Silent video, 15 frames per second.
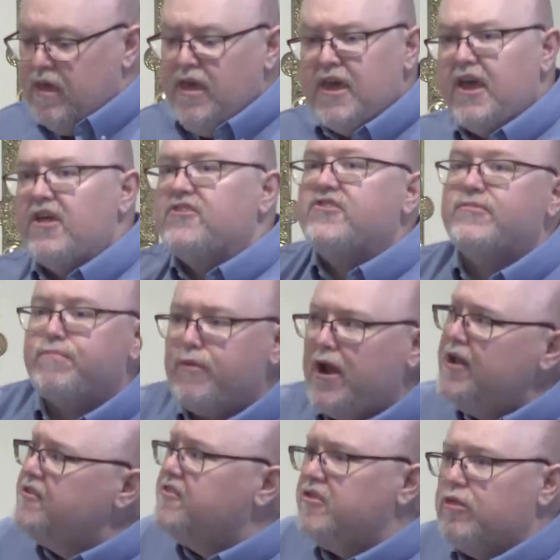It
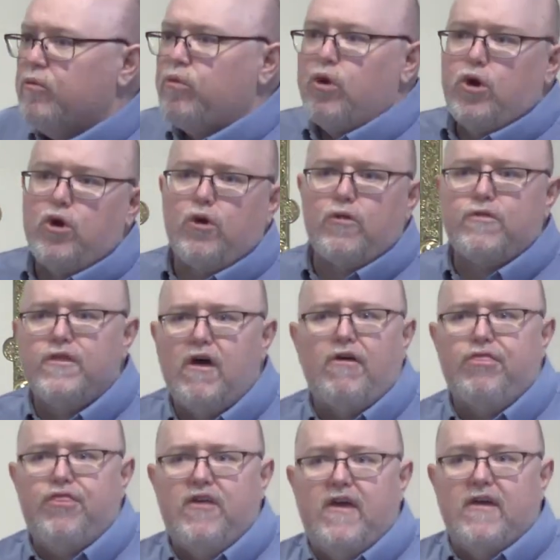spread to the world
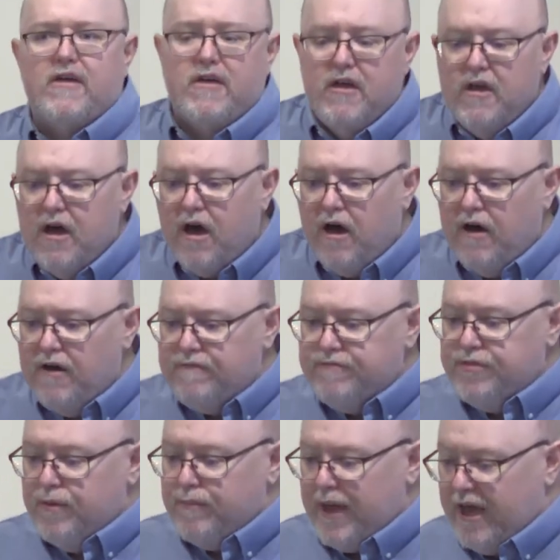nothing
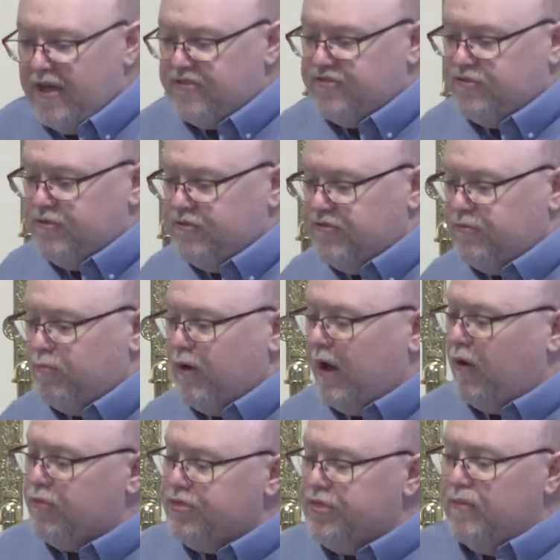of the master's
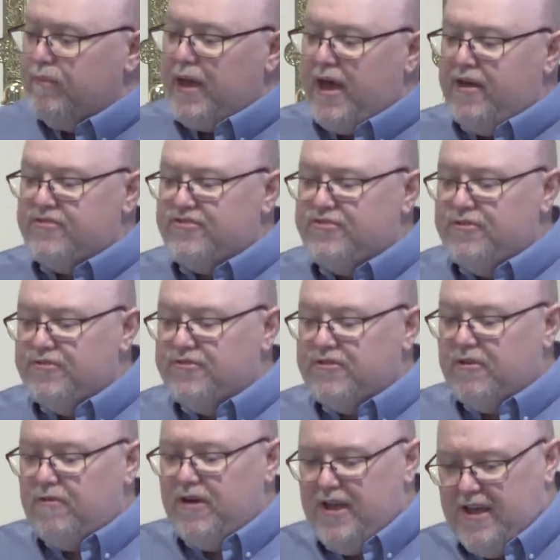wealth, the master's
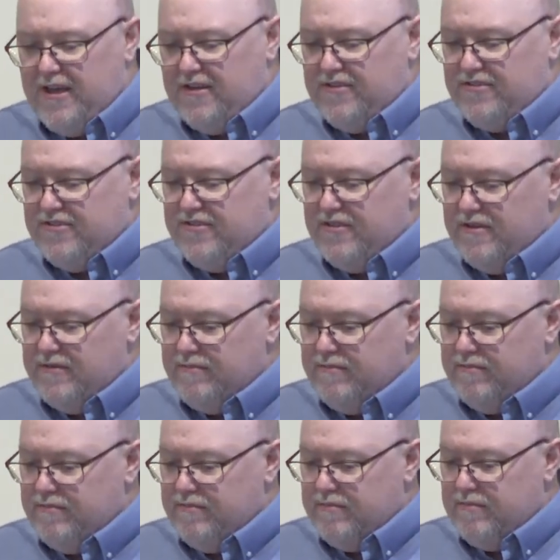grace.
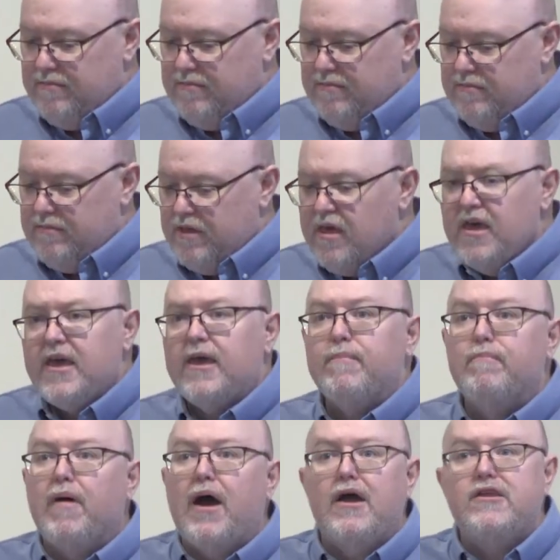It
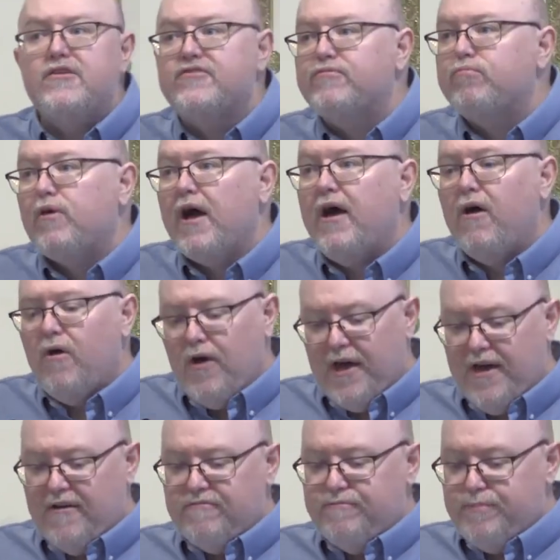might as well
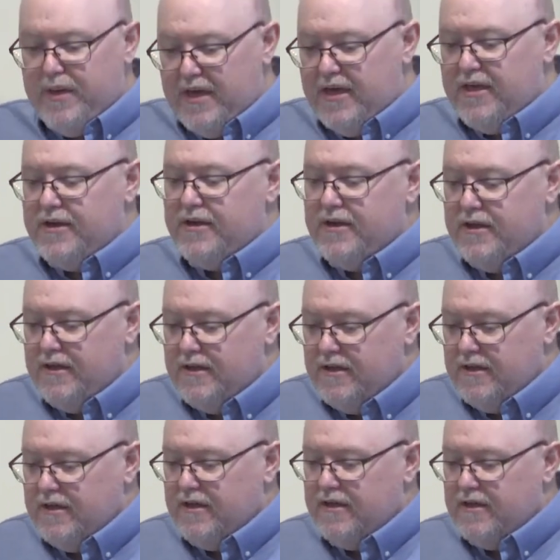have been
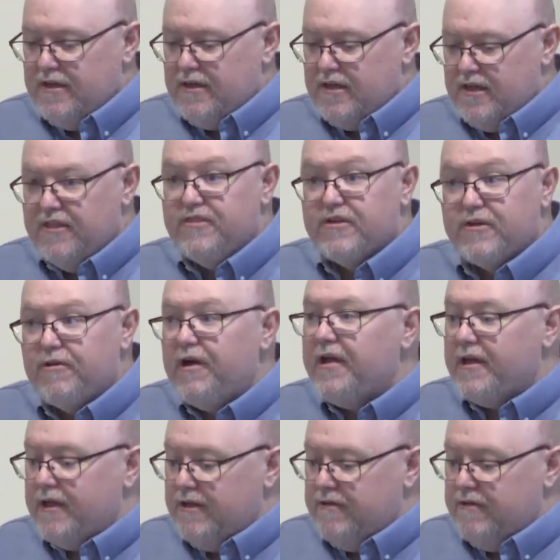in the grave.